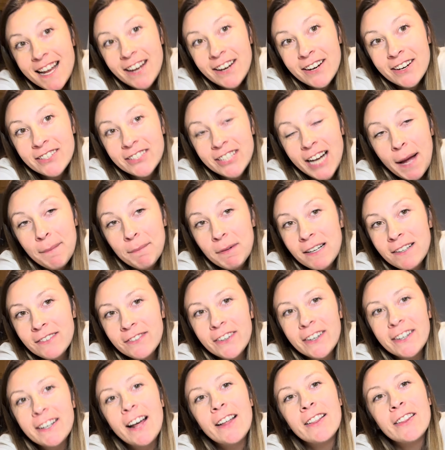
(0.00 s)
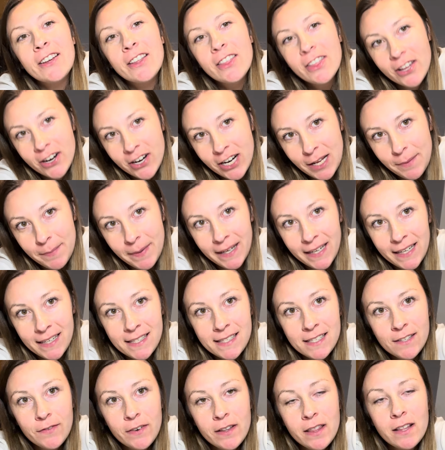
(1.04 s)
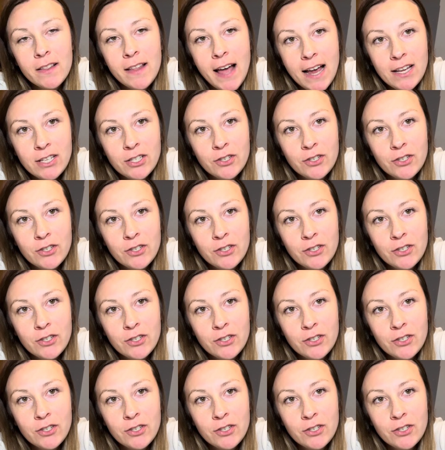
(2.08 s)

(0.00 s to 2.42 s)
your timer for another 30 minutes for the last